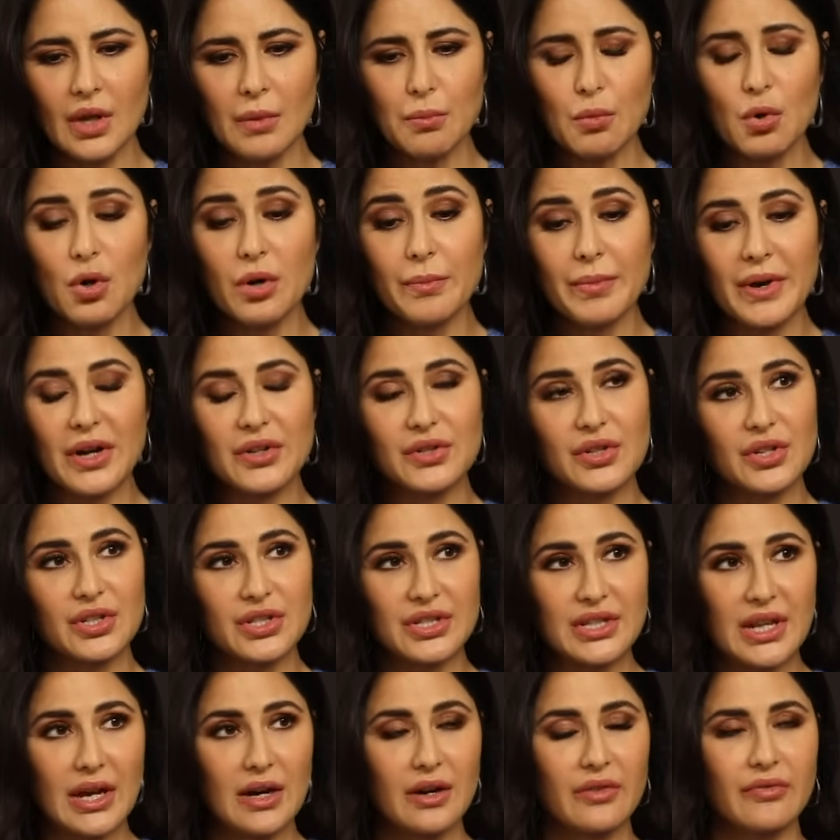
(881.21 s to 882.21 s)
more about
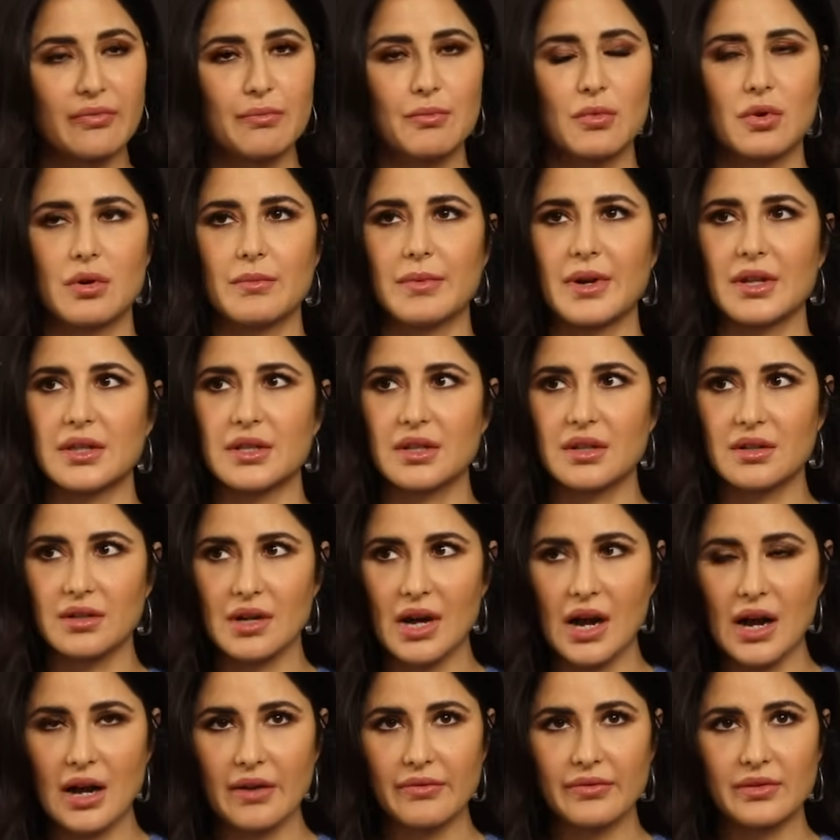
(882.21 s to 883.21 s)
yourself, more about the
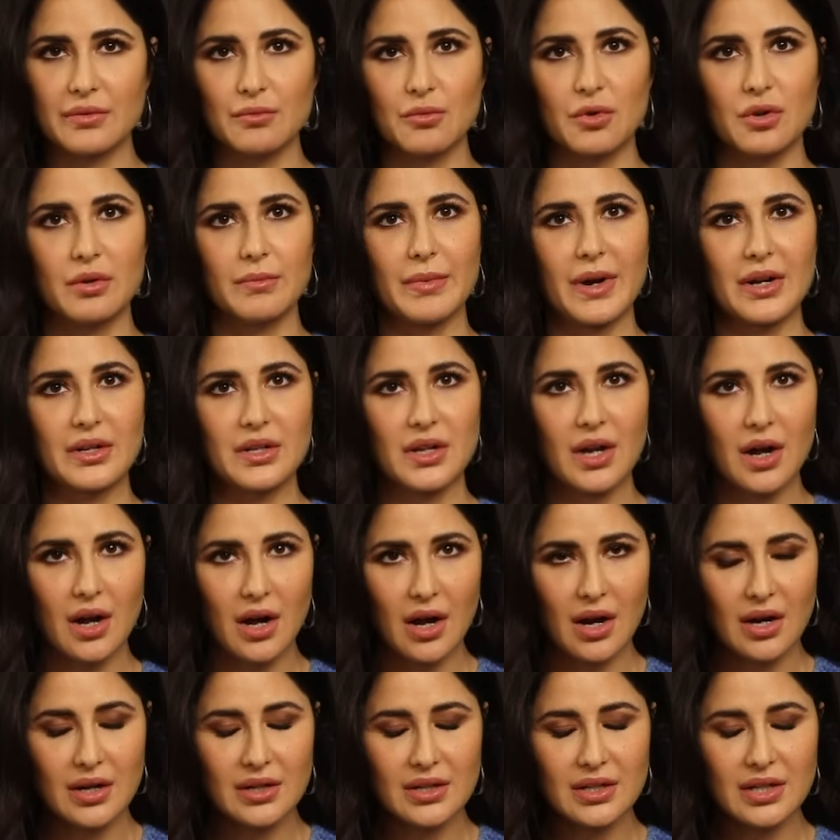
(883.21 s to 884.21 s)
craft, more about your
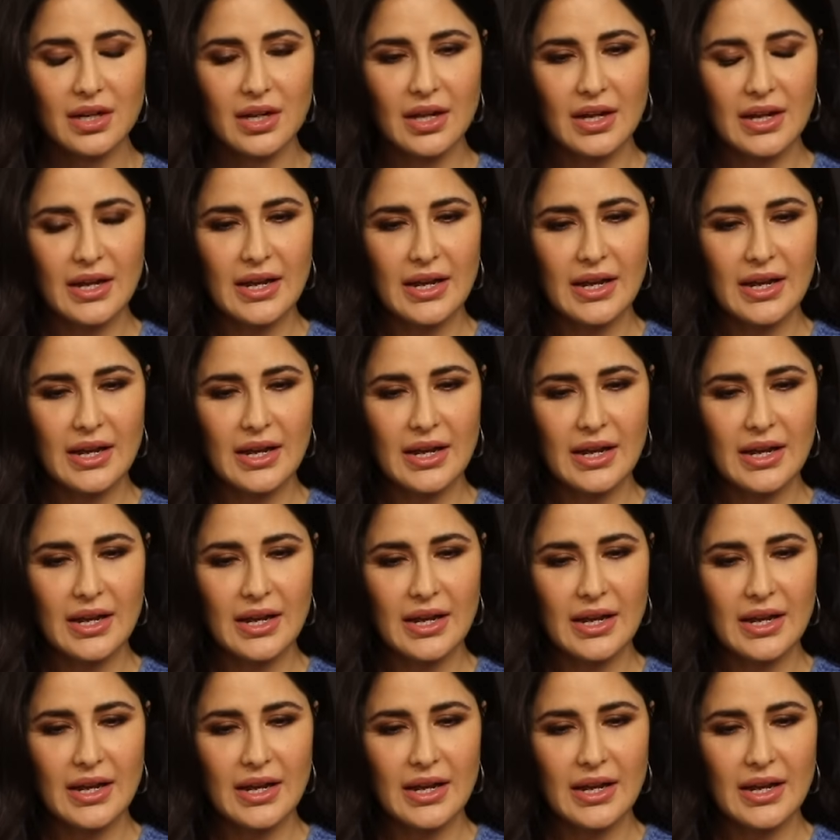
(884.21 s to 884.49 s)
art.